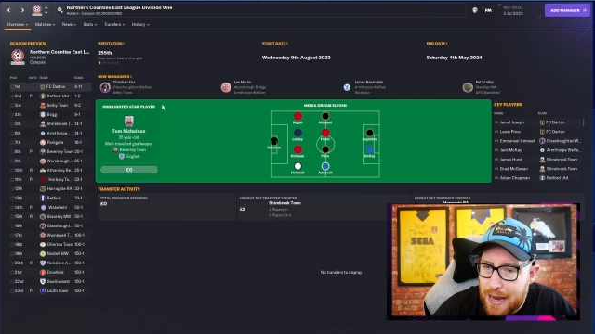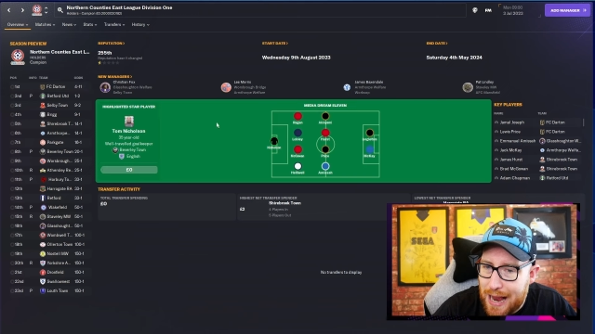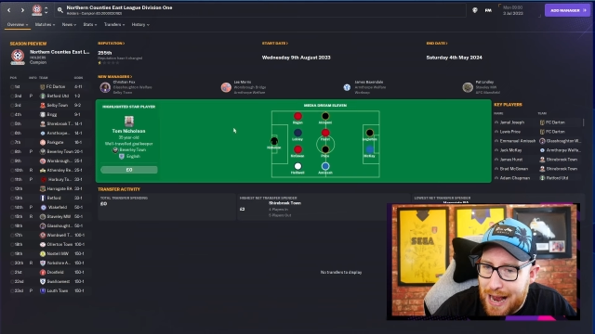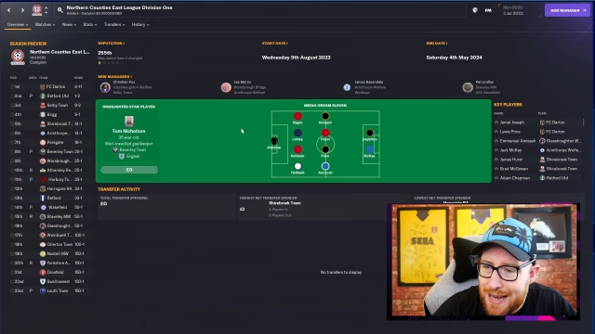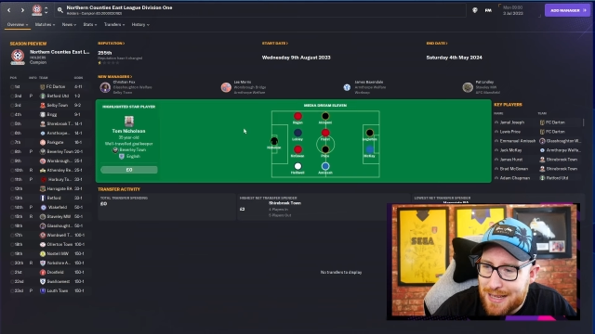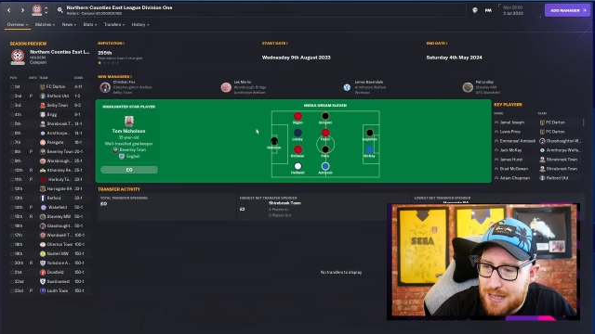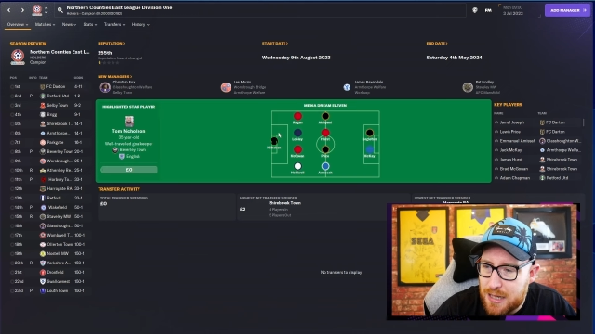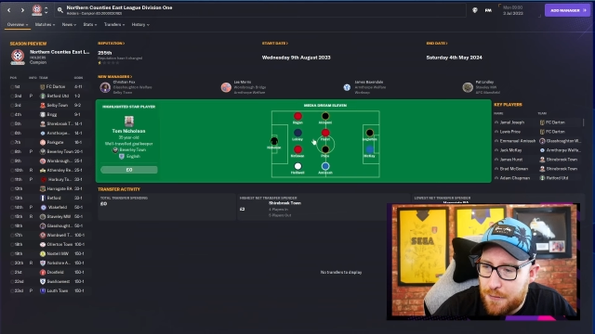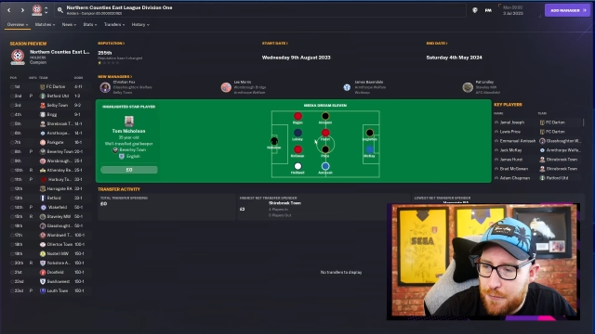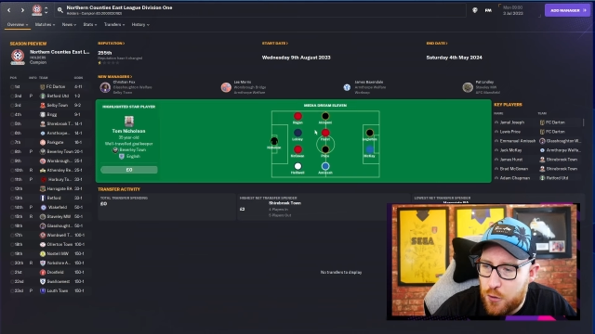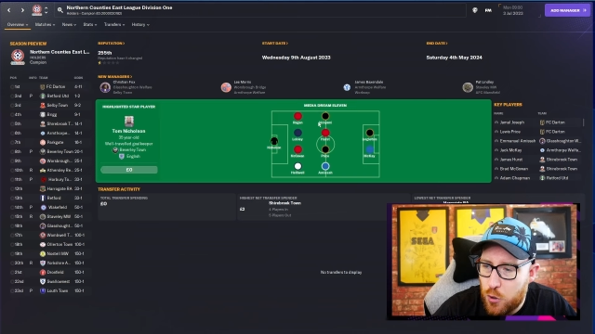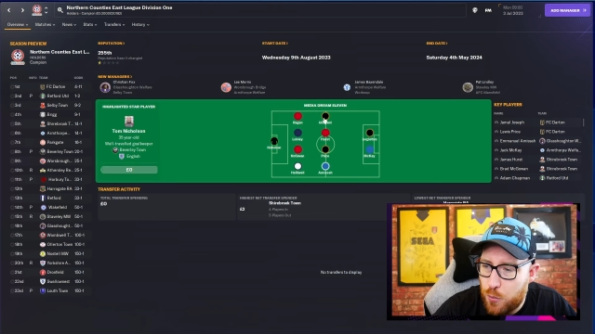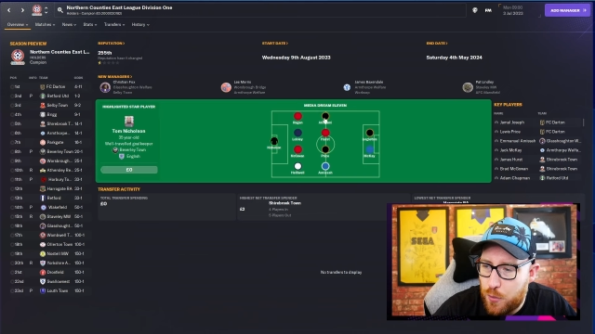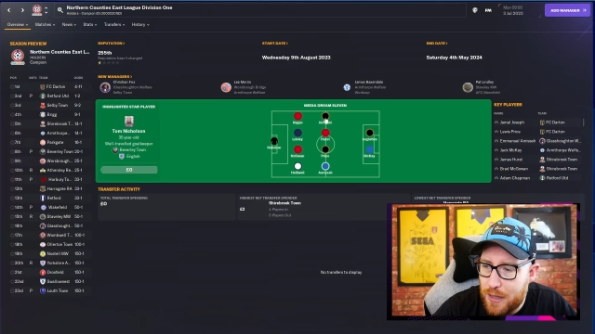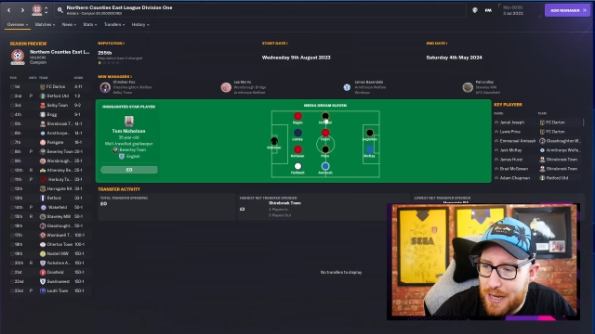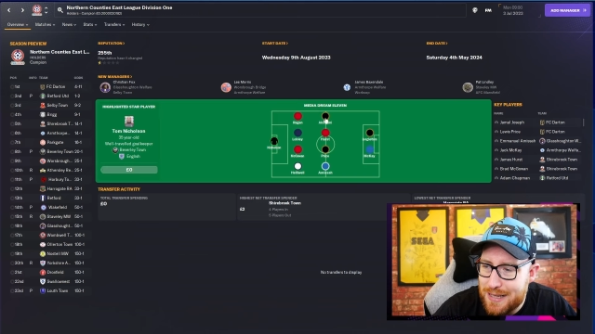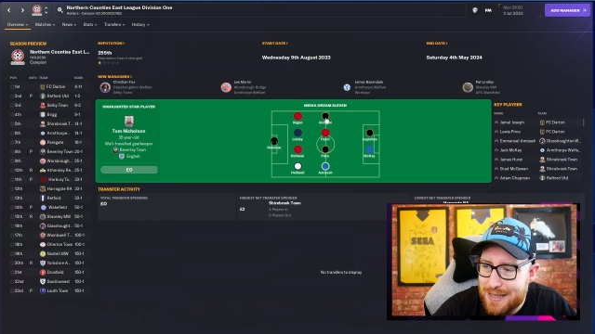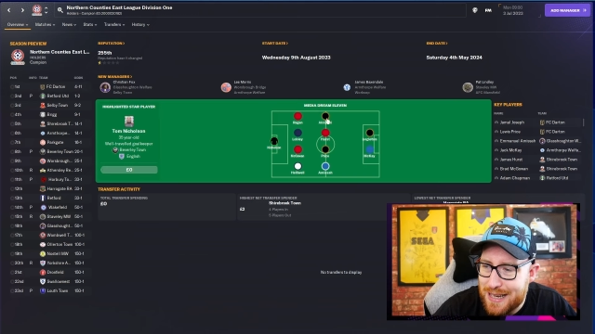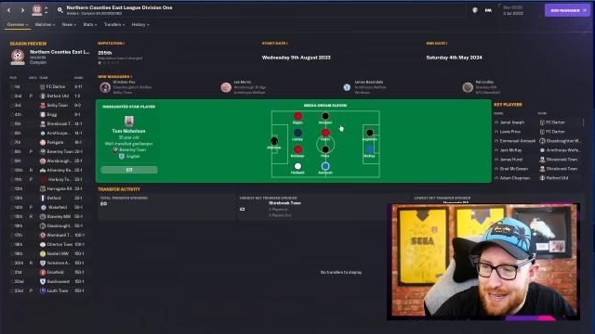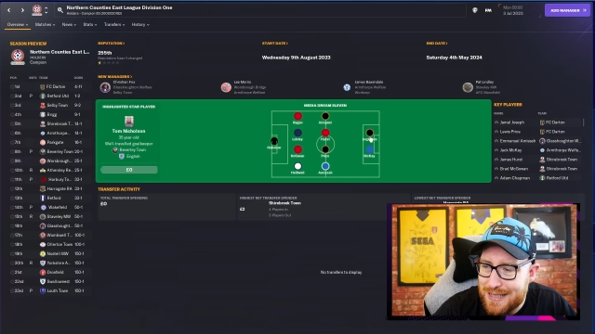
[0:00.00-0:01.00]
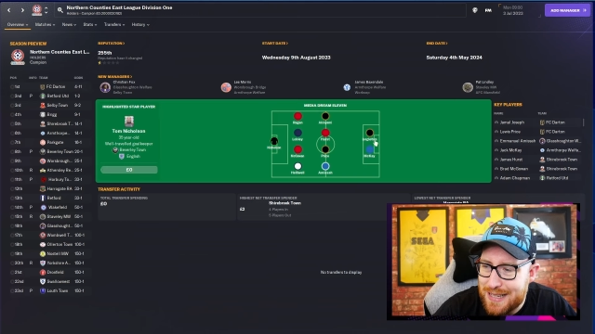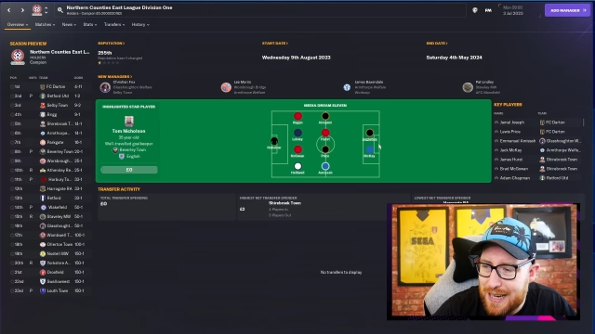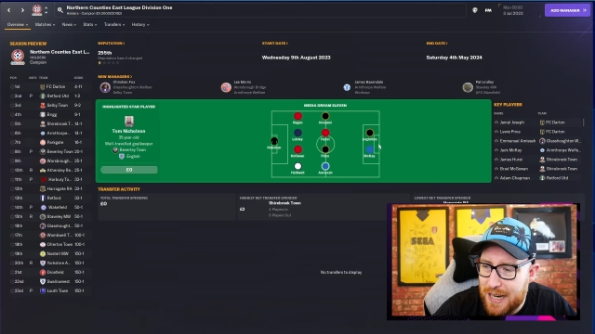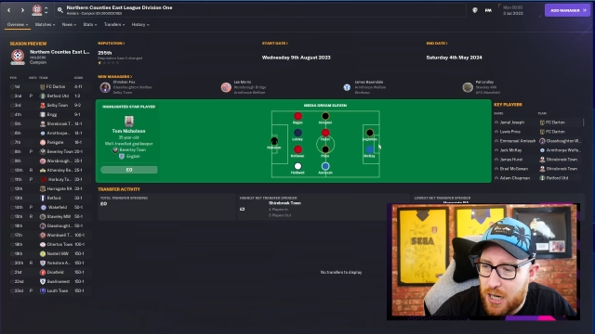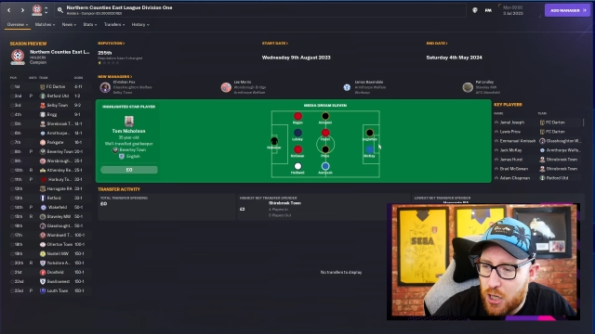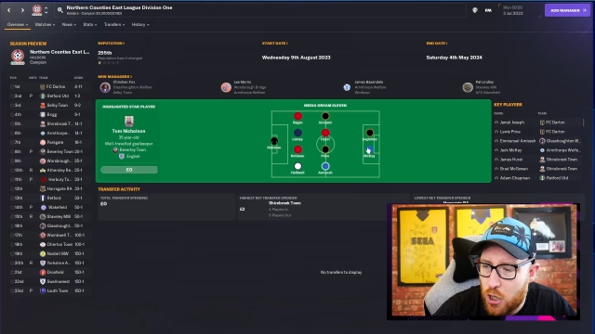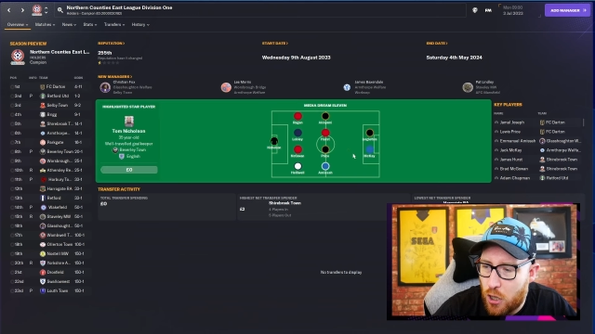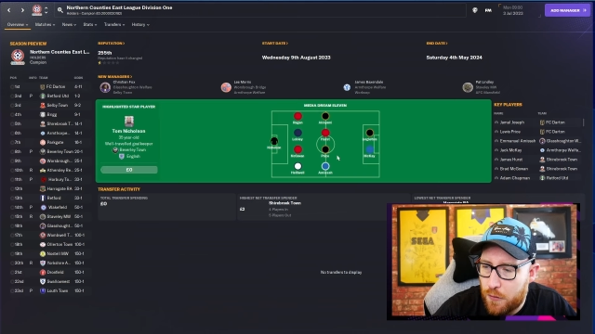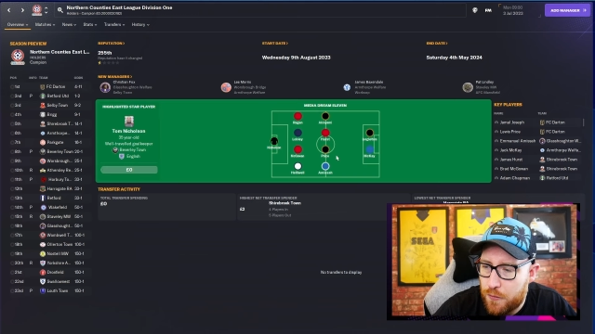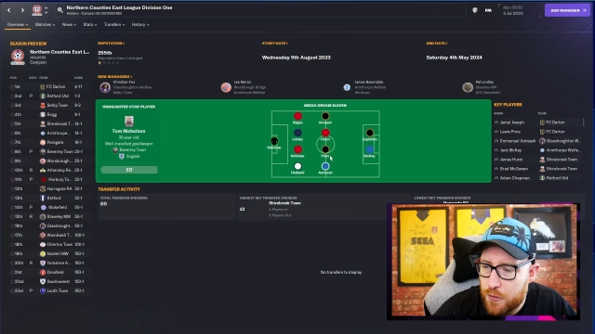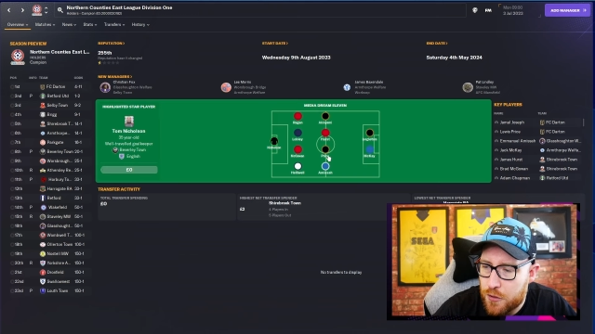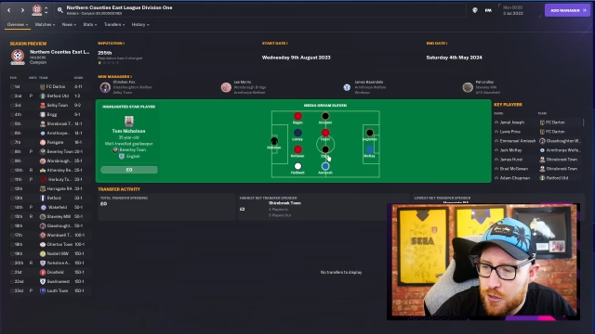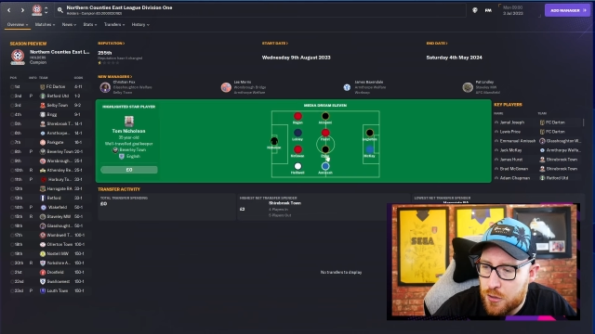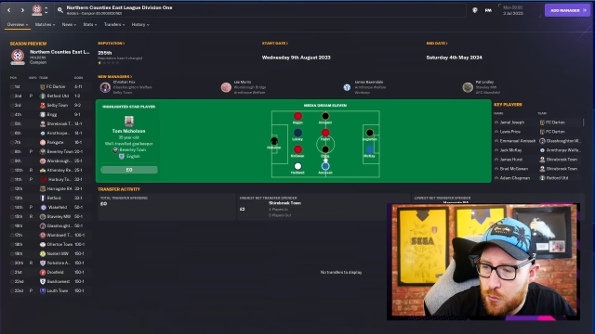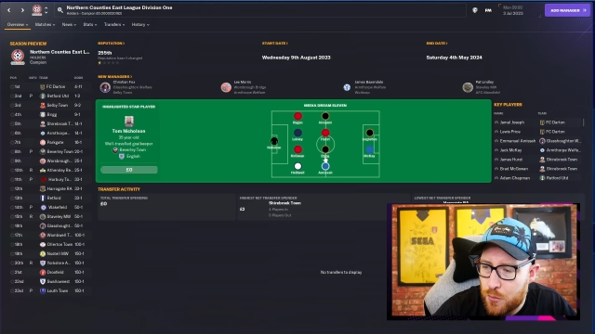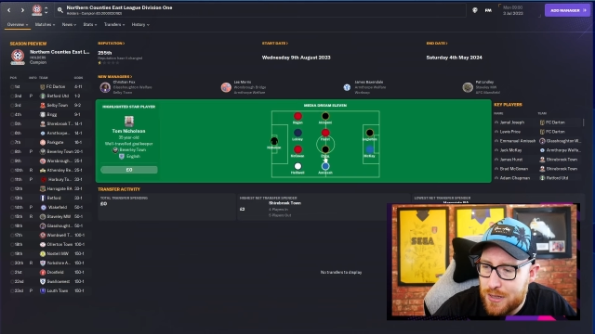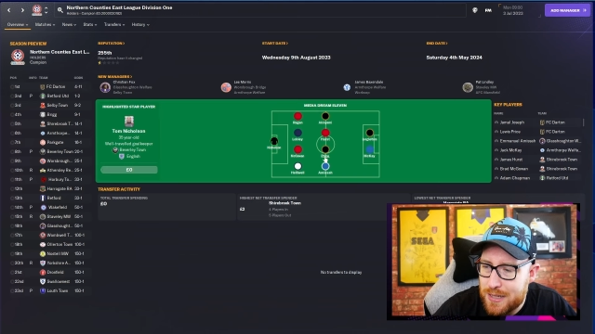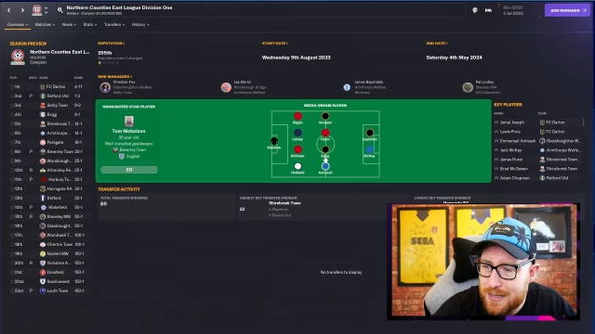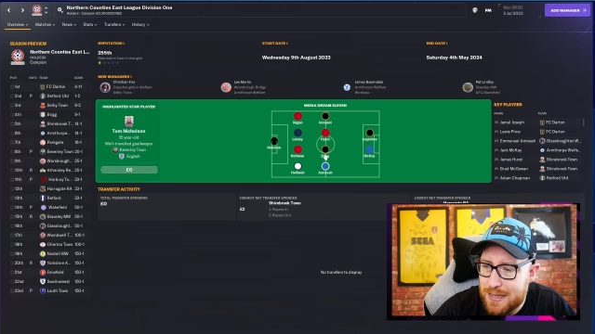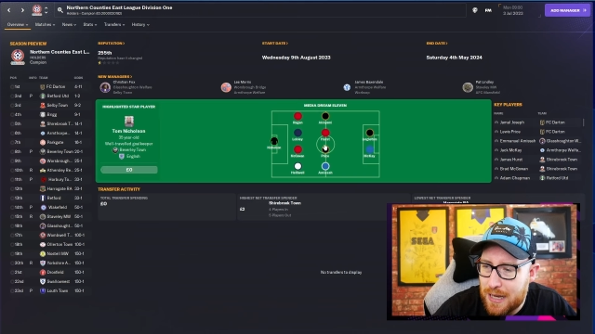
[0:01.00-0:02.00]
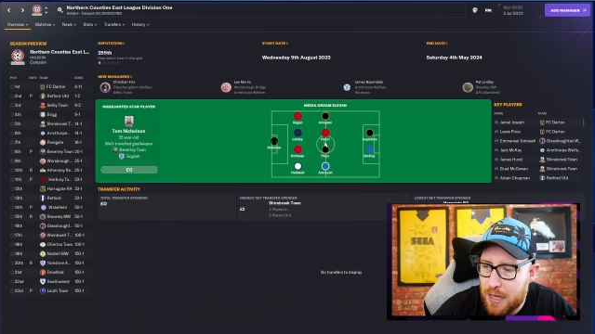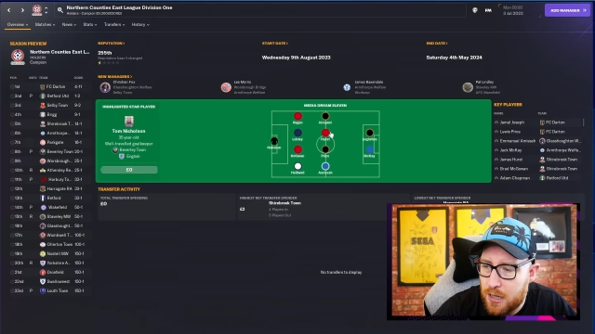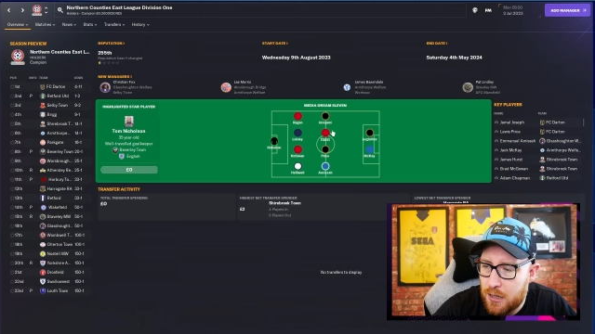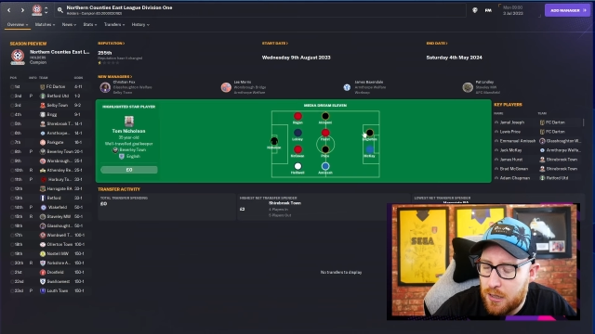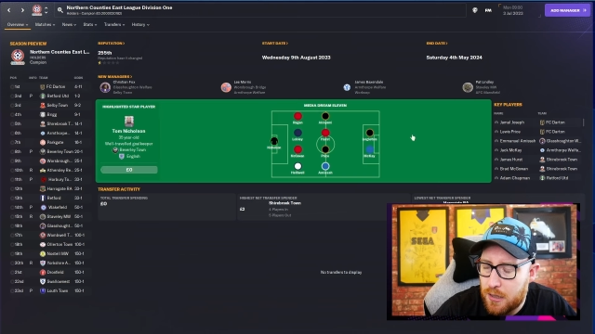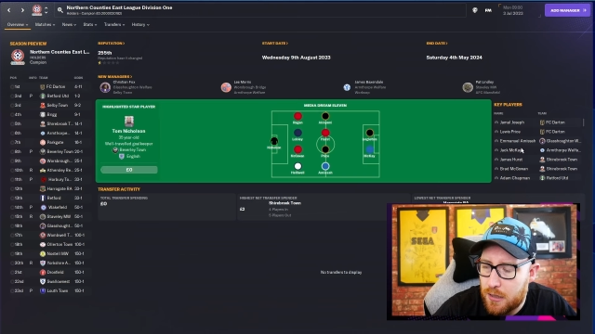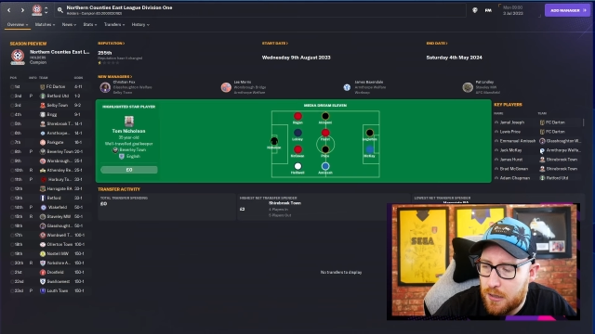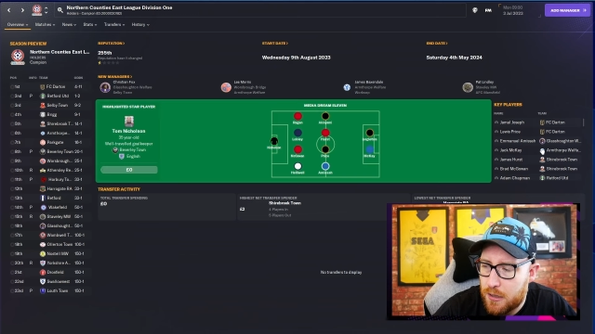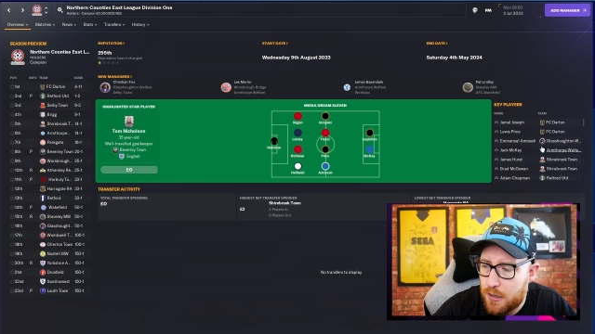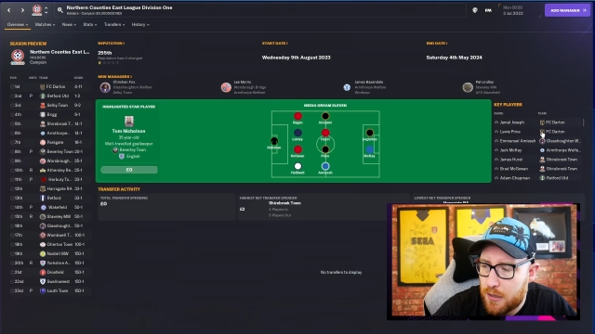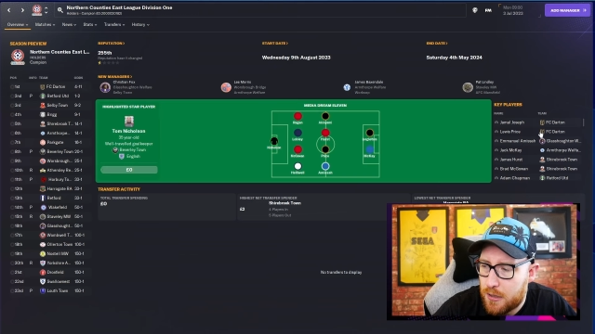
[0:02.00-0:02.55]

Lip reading: as a few players get taken off us and we sell